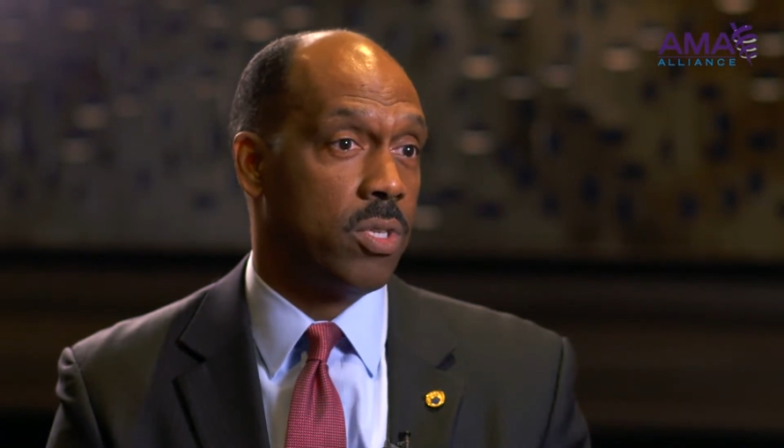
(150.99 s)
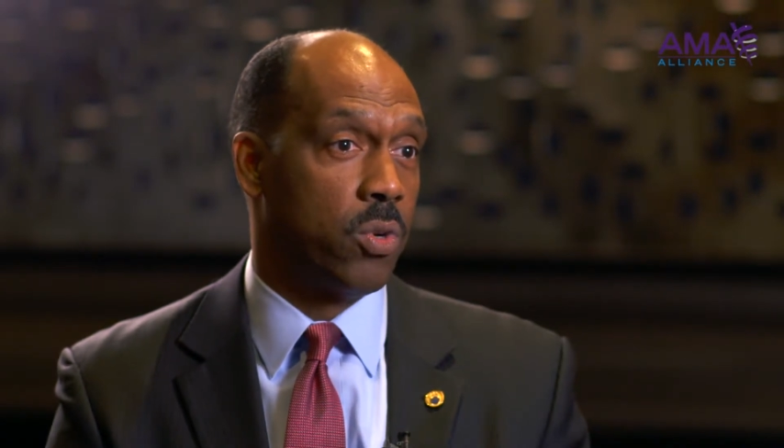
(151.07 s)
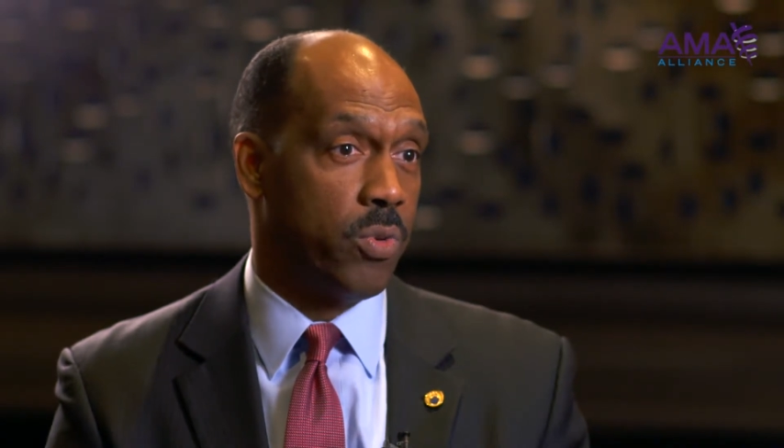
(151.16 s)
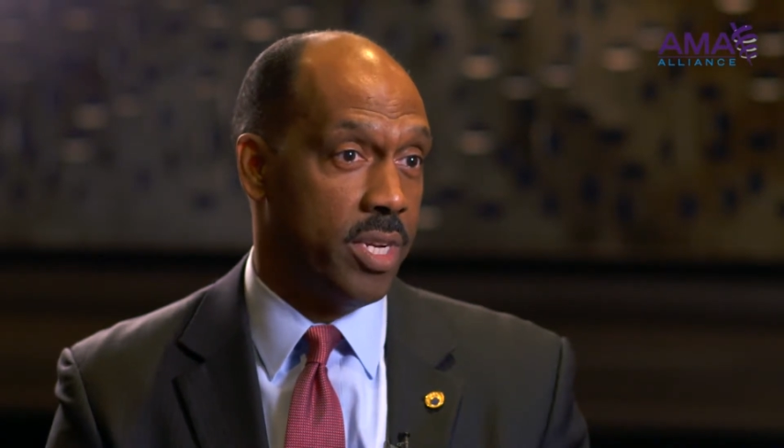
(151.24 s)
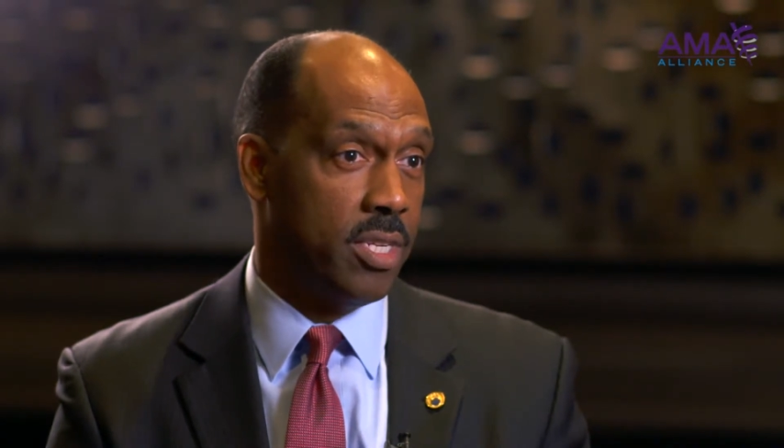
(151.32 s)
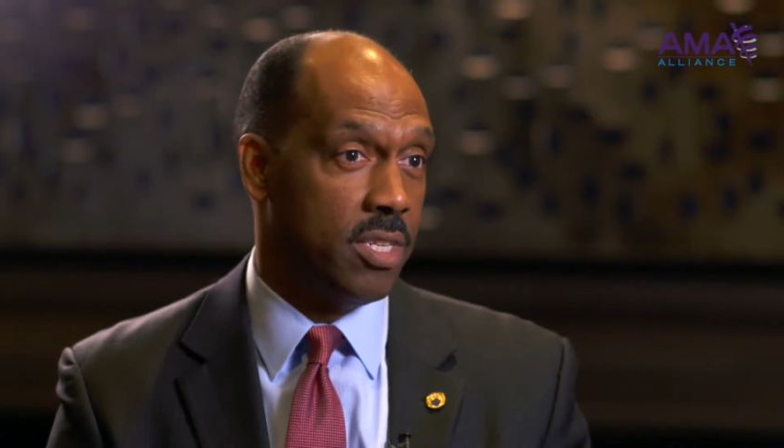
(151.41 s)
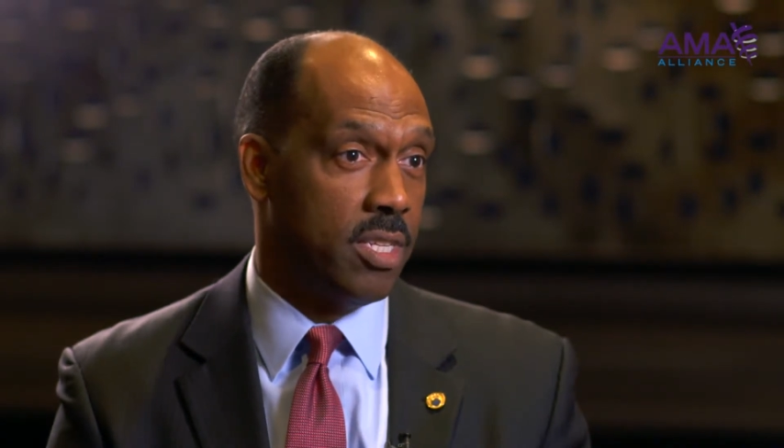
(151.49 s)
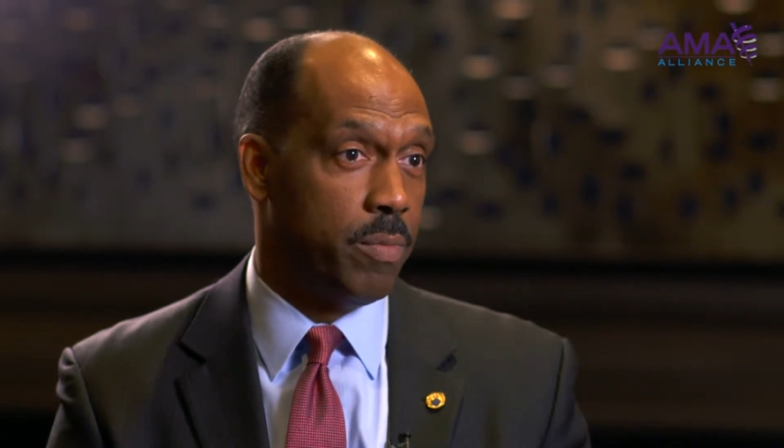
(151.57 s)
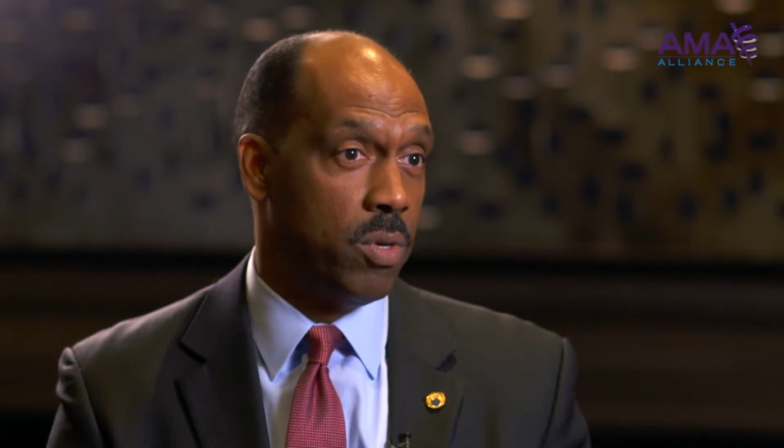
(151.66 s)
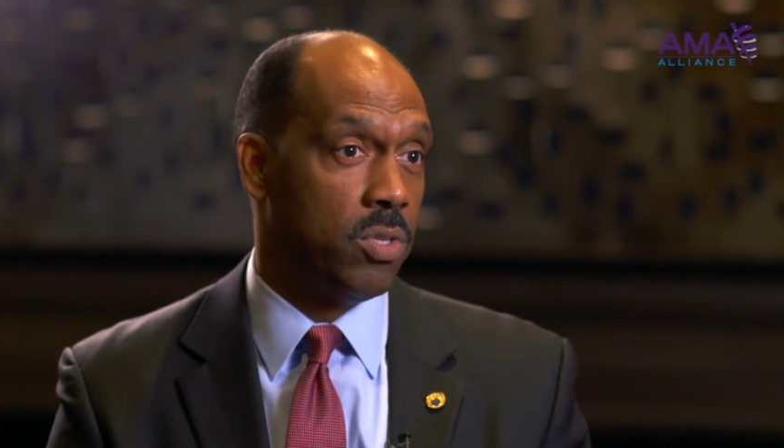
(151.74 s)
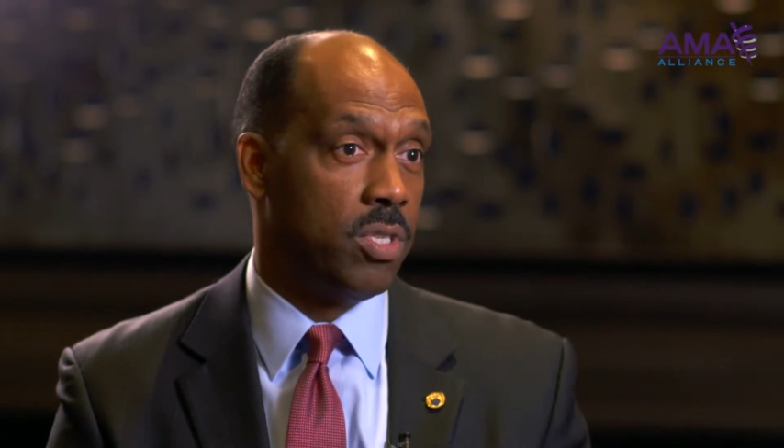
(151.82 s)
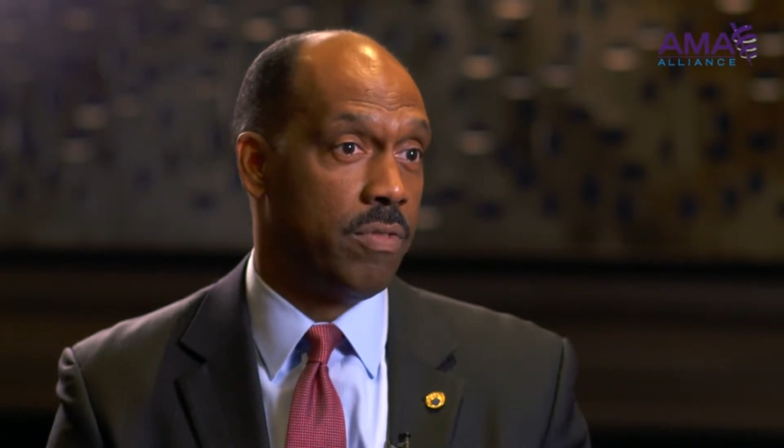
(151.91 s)
egregious and the
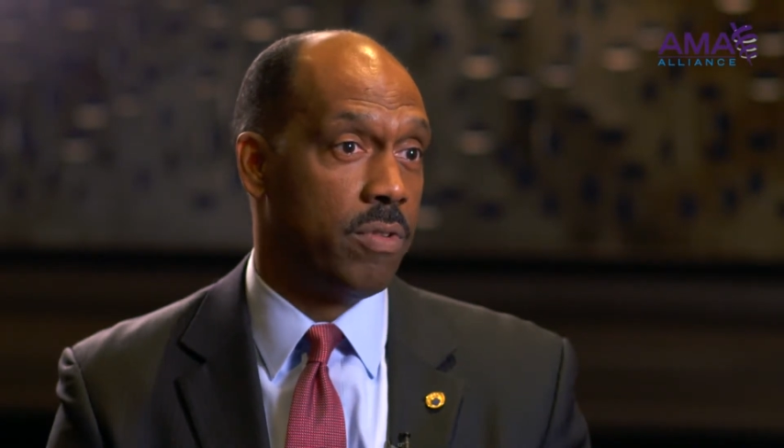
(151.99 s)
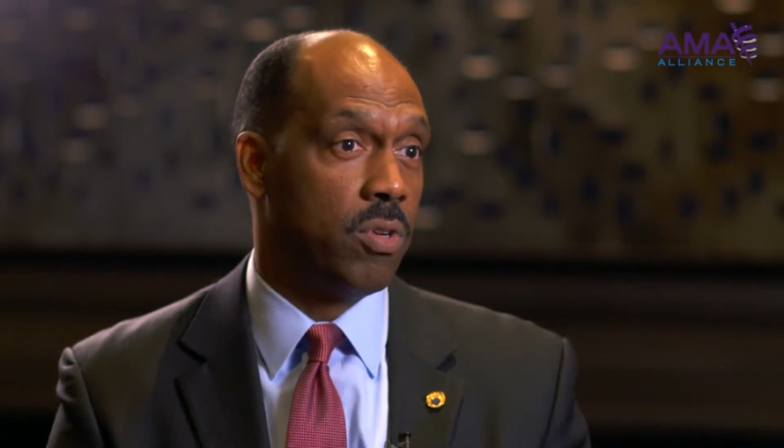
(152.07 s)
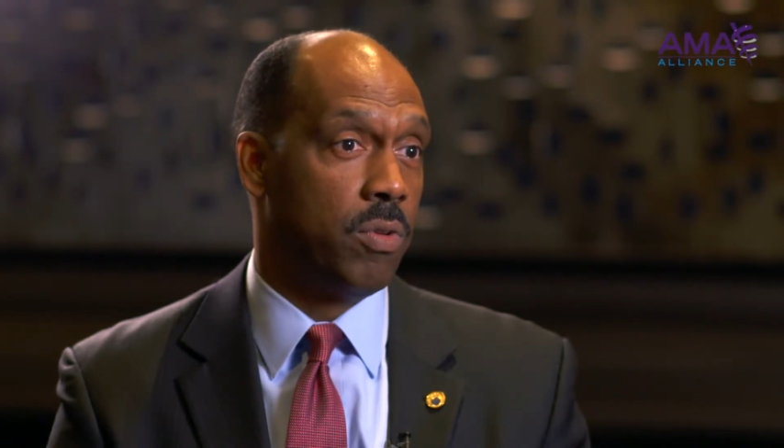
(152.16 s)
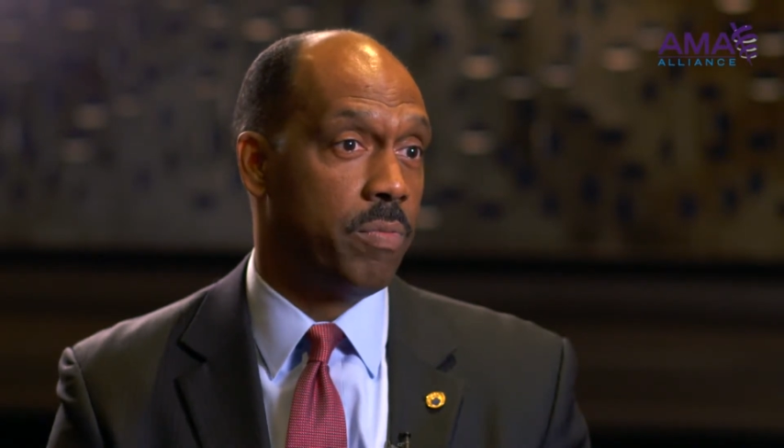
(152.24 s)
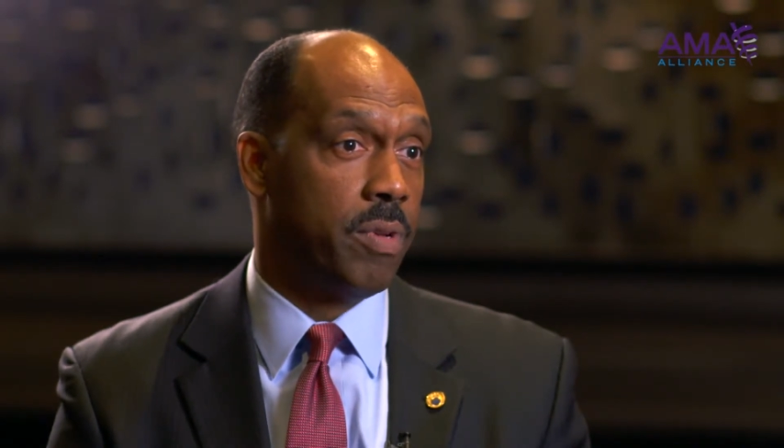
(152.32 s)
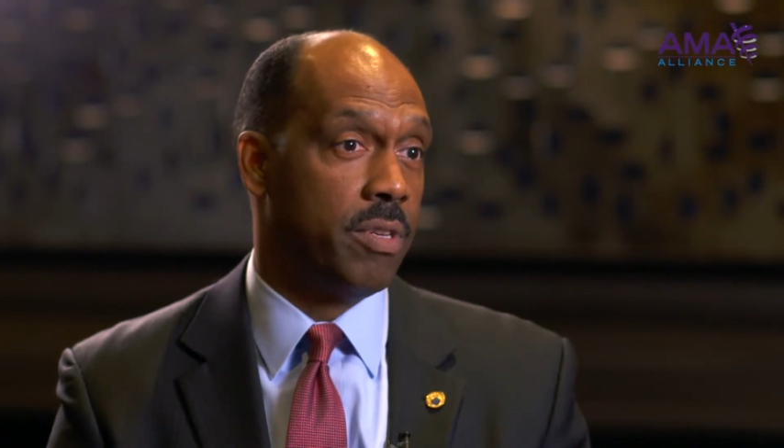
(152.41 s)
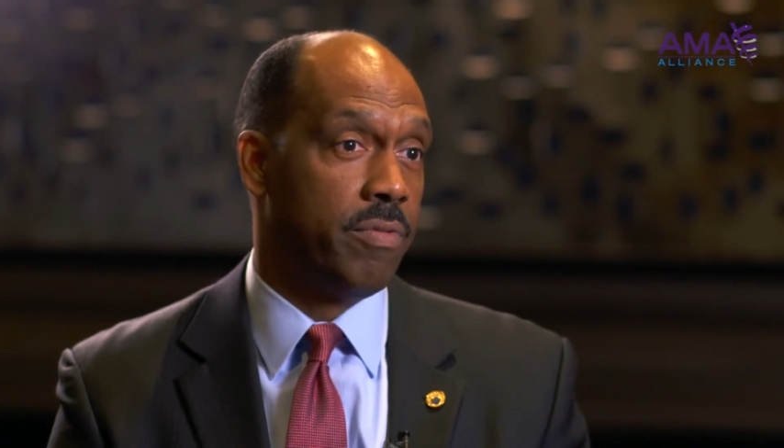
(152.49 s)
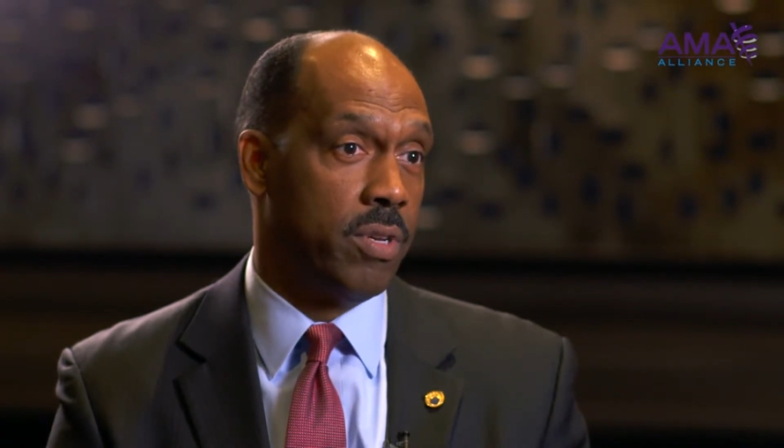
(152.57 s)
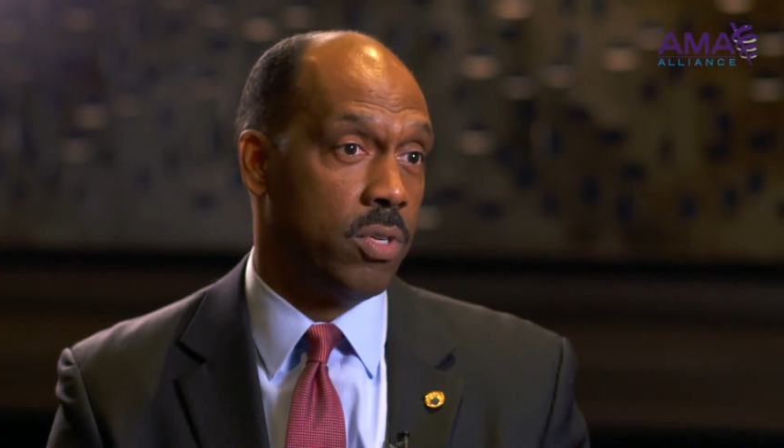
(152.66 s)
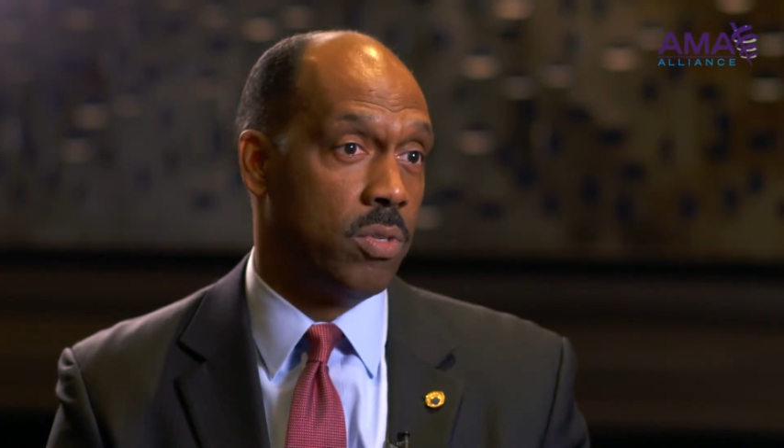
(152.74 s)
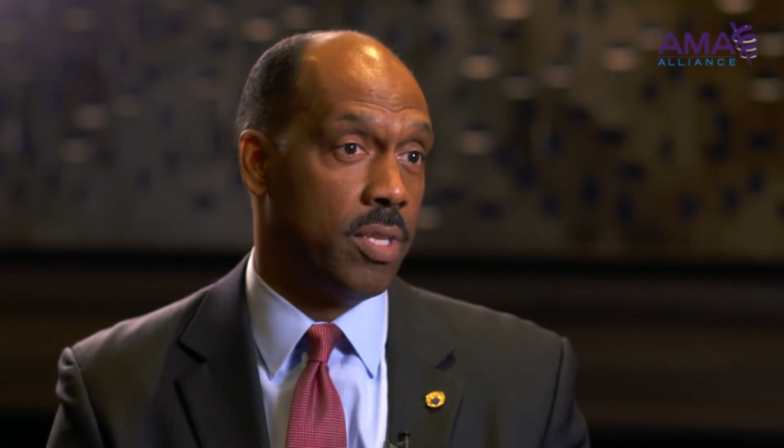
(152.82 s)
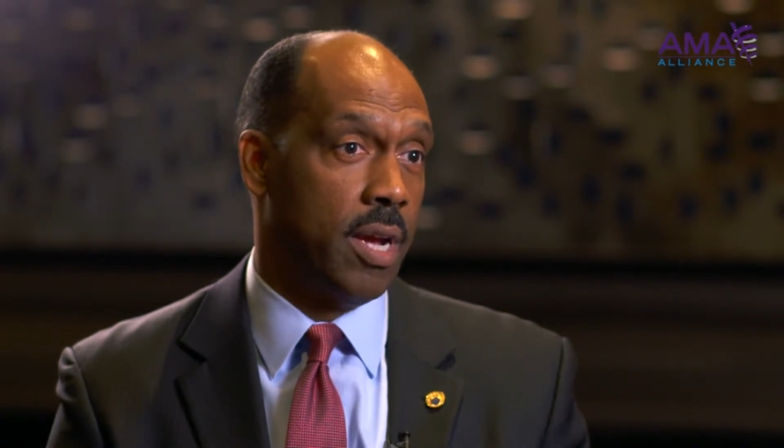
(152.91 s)
most difficult
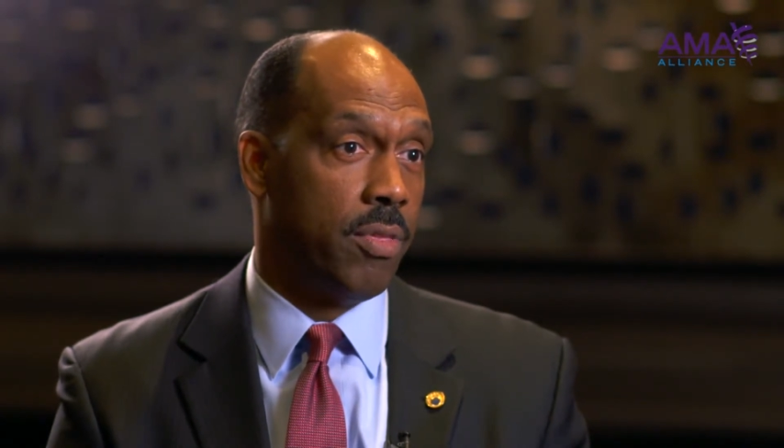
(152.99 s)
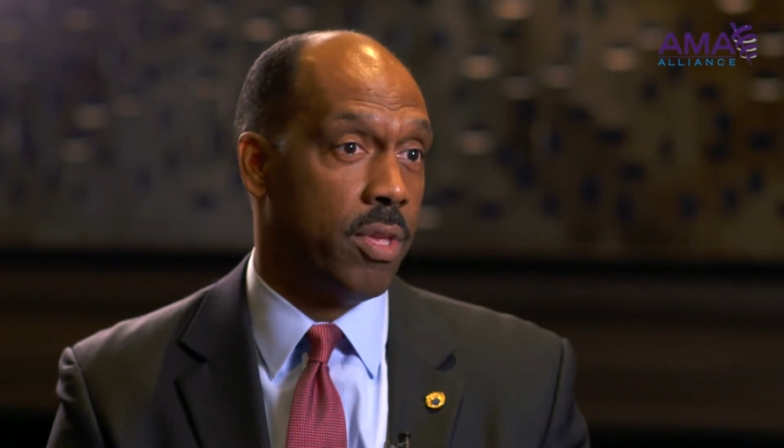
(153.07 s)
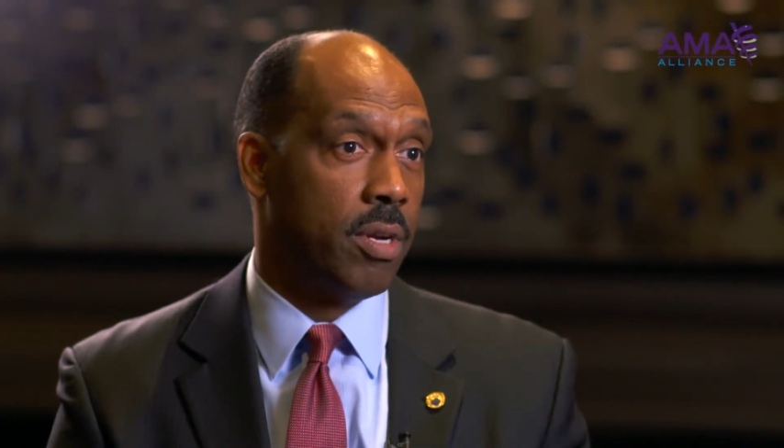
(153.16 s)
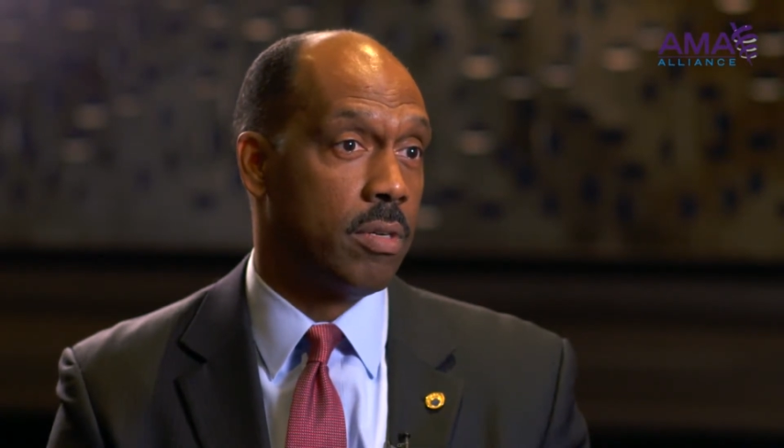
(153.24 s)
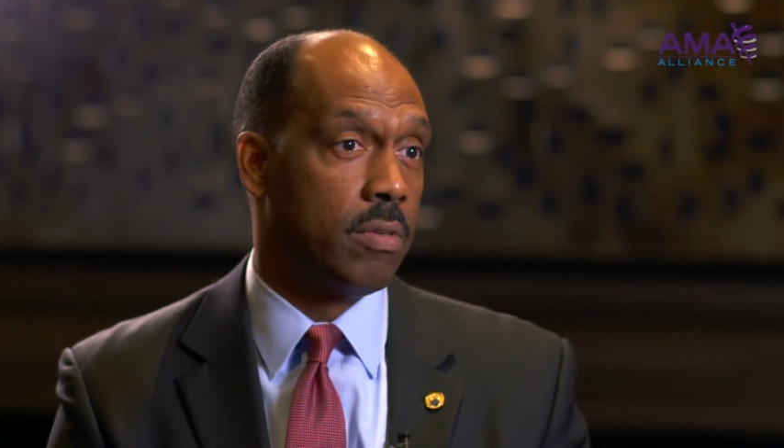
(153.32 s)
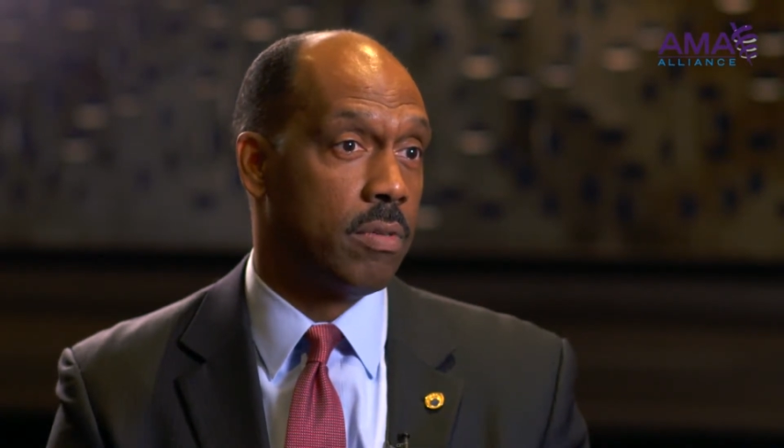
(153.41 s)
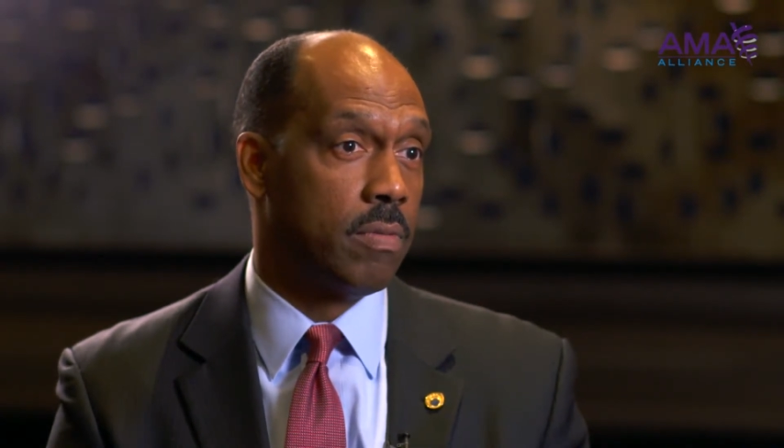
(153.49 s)
individuals out there.